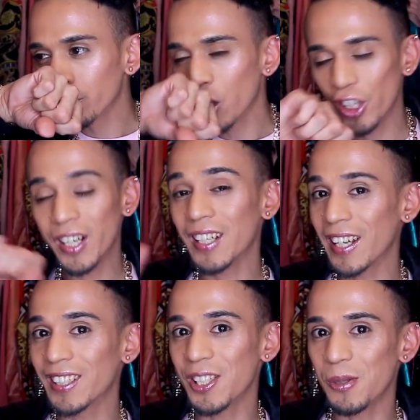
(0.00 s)
you're gonna
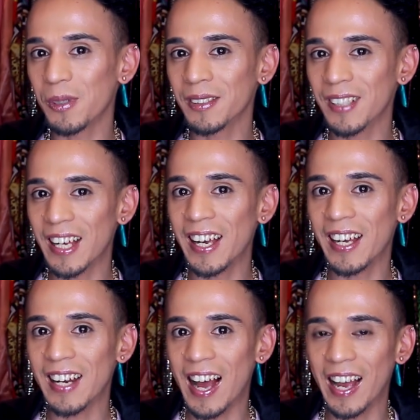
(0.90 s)
like this one.
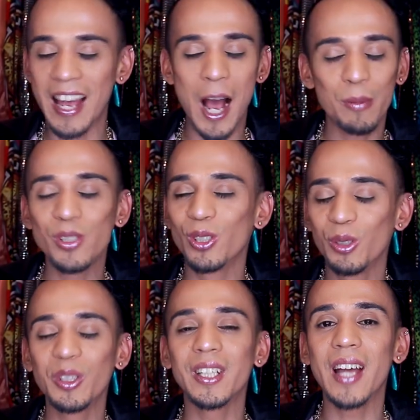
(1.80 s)
And I
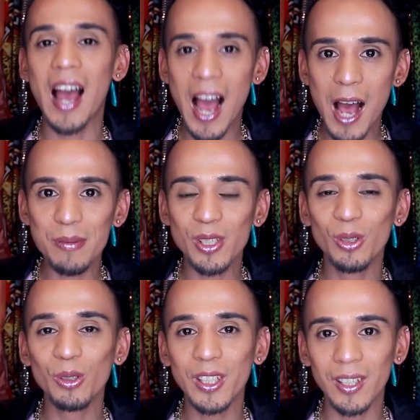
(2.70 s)
absolutely
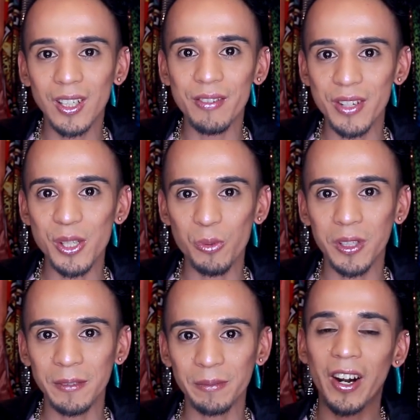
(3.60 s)
absolutely love this
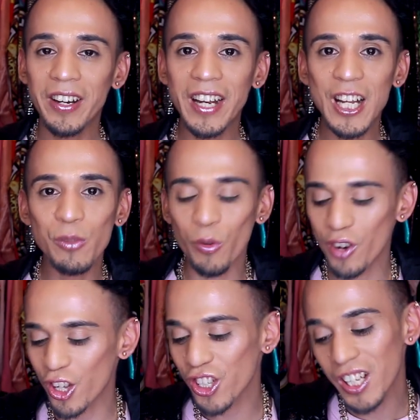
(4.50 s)
one. All right, you guys,
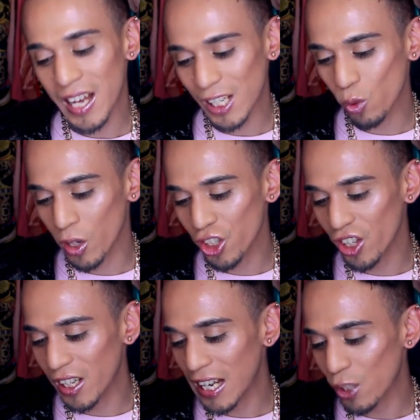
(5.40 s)
moving on to the last one. So
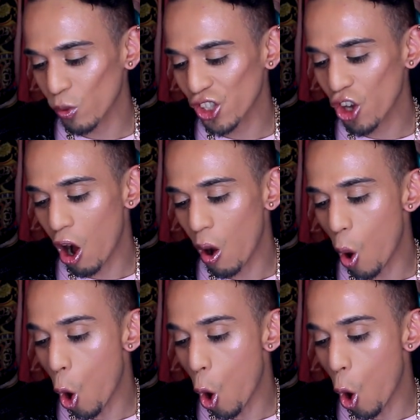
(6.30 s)
the last one's called